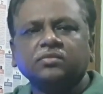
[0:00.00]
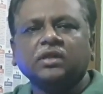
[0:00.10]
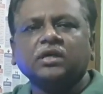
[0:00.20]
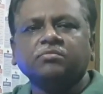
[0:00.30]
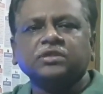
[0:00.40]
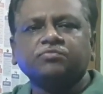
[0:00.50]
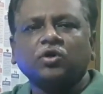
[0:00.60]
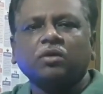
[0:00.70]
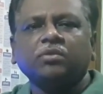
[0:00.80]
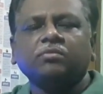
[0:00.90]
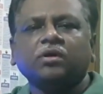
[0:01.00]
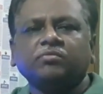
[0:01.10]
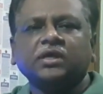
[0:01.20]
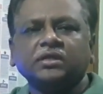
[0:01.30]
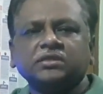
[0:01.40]
That means problem of
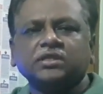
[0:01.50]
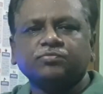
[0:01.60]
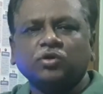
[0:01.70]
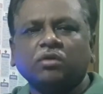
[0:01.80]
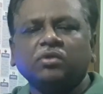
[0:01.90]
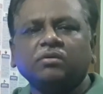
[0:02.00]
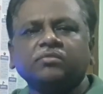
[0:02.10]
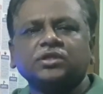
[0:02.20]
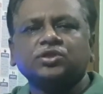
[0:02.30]
the research problem is